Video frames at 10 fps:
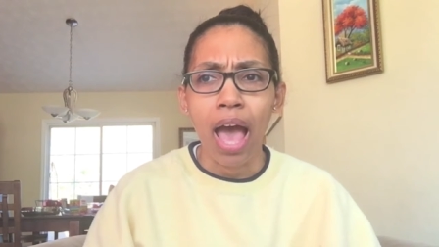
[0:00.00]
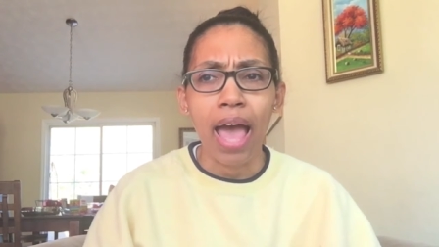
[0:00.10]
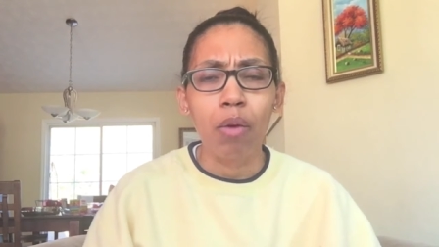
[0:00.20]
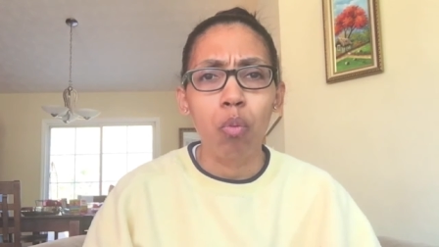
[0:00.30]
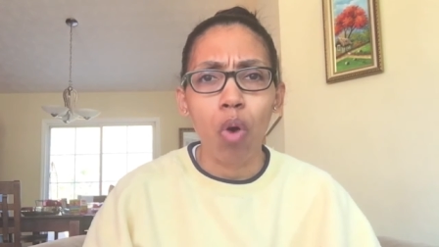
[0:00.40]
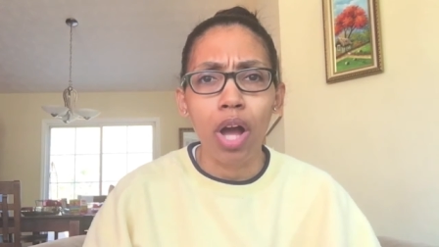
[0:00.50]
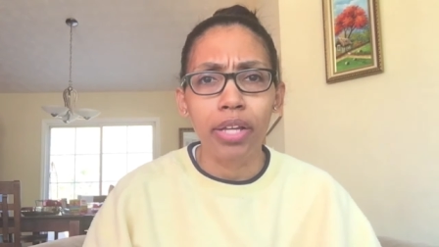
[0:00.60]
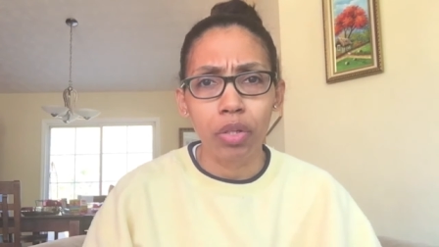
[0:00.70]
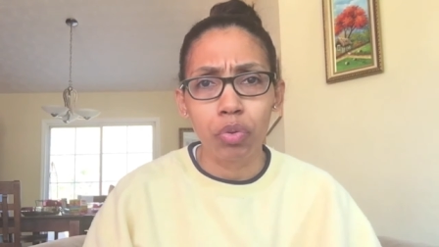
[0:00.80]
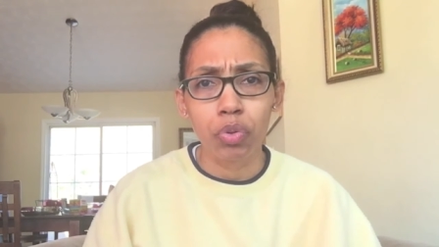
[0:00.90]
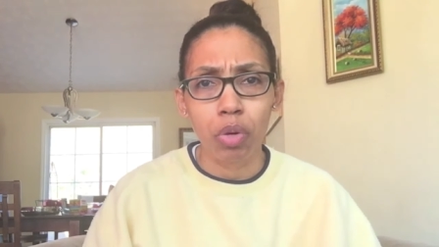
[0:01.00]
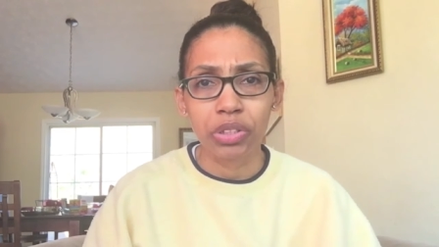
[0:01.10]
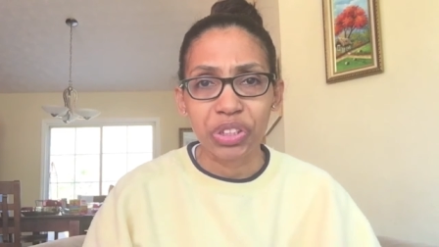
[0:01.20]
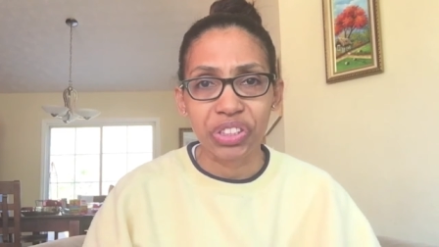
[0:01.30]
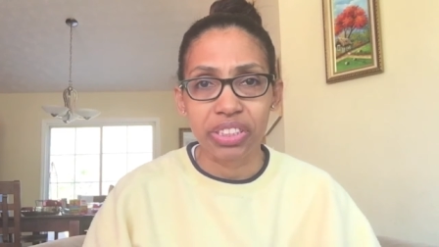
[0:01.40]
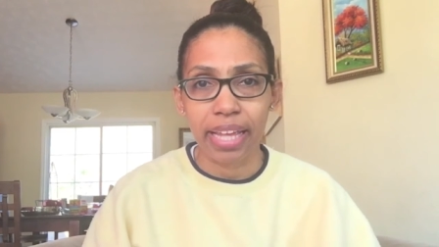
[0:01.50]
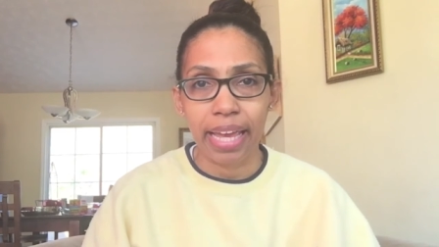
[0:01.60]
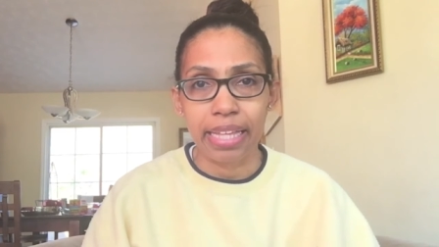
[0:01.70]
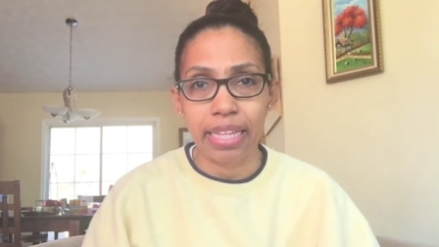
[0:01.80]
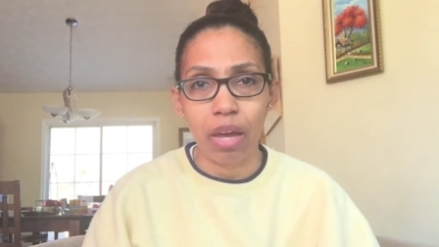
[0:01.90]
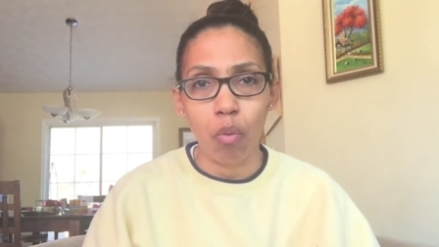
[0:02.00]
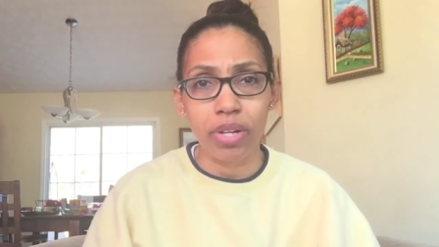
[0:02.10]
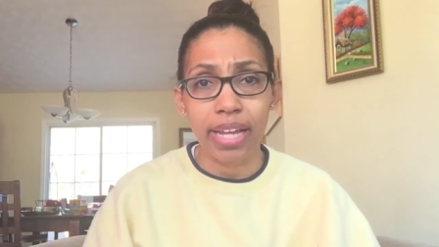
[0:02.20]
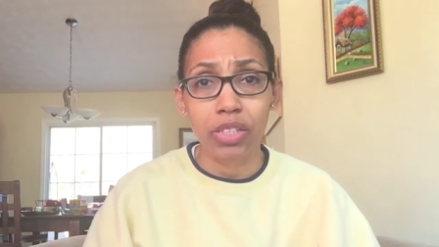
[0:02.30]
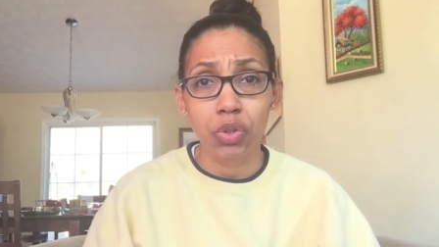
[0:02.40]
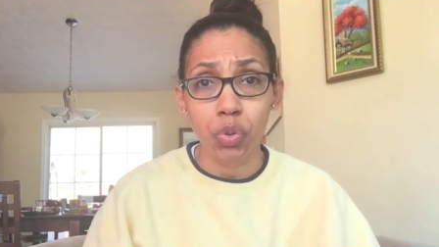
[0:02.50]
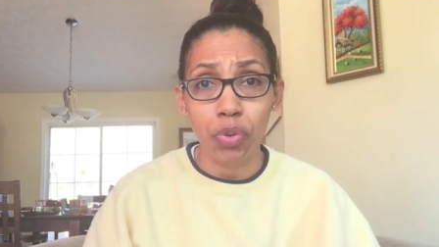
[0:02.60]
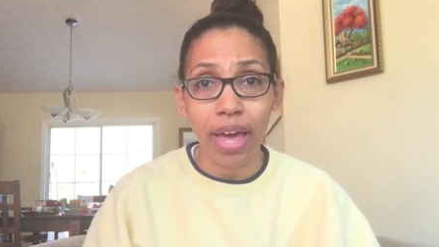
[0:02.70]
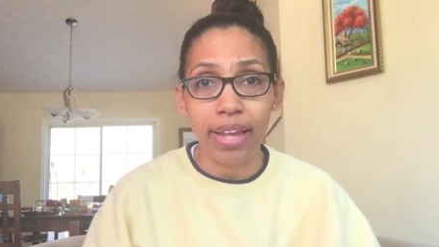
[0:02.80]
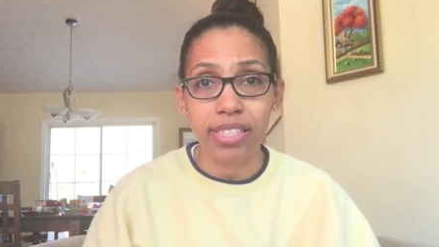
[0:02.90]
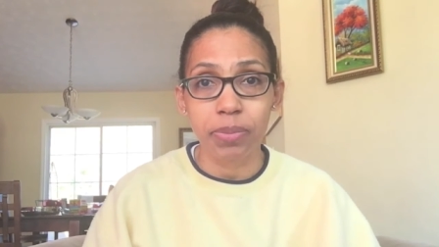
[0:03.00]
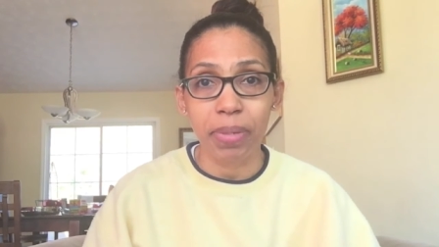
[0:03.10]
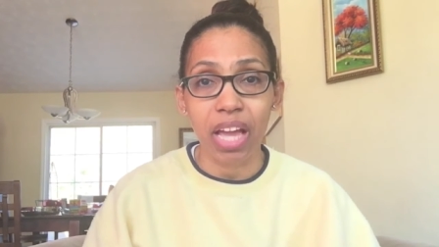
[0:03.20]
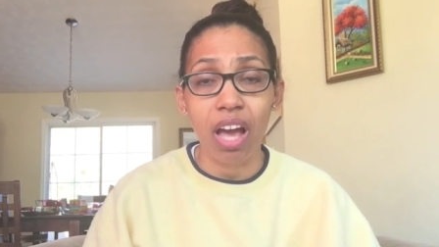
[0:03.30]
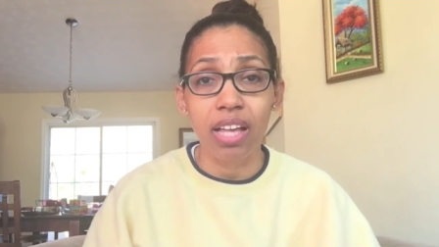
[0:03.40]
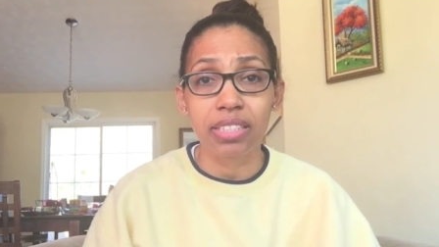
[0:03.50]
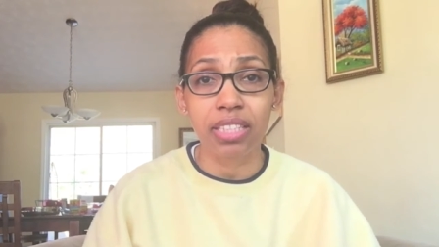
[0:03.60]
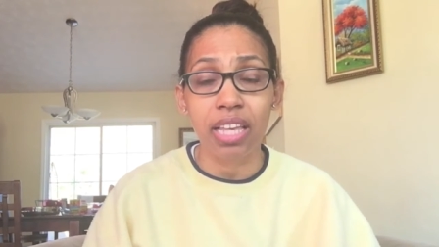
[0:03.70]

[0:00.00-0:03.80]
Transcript: I want you to understand that when I do that, it's because